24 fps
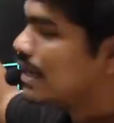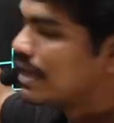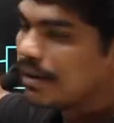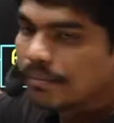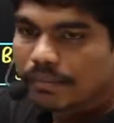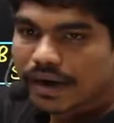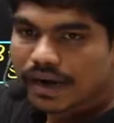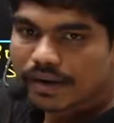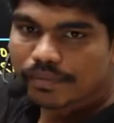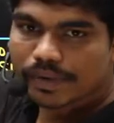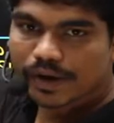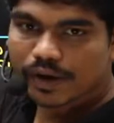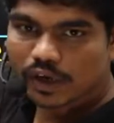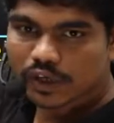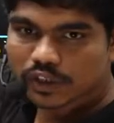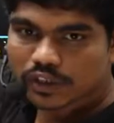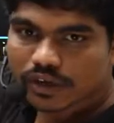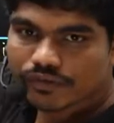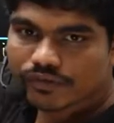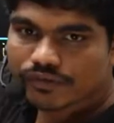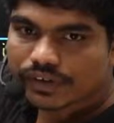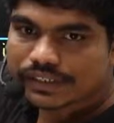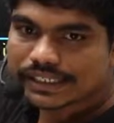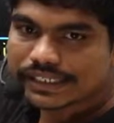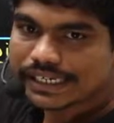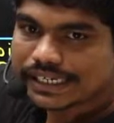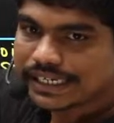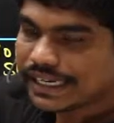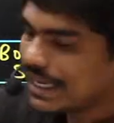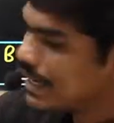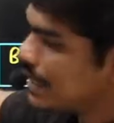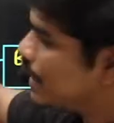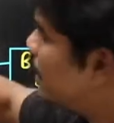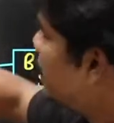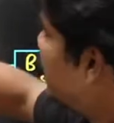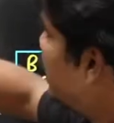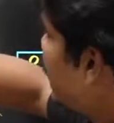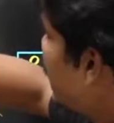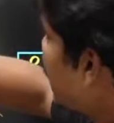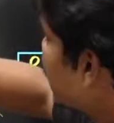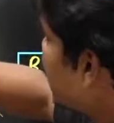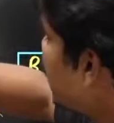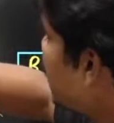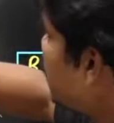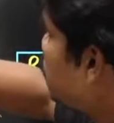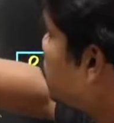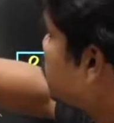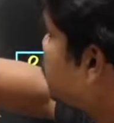But because of reheating,
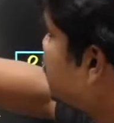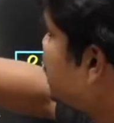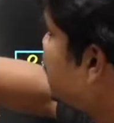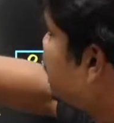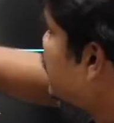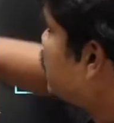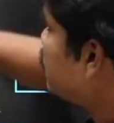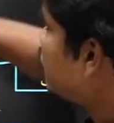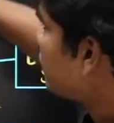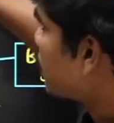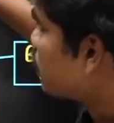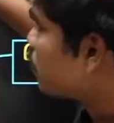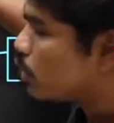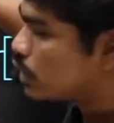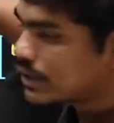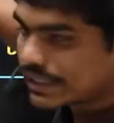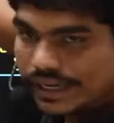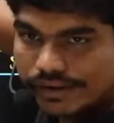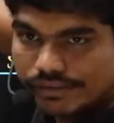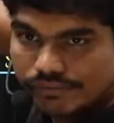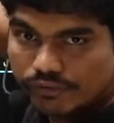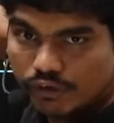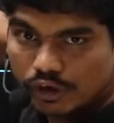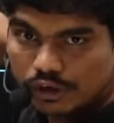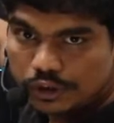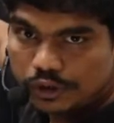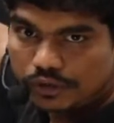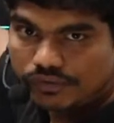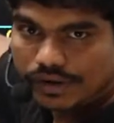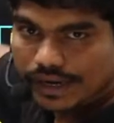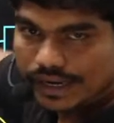again you are heating one more time 4 to 5.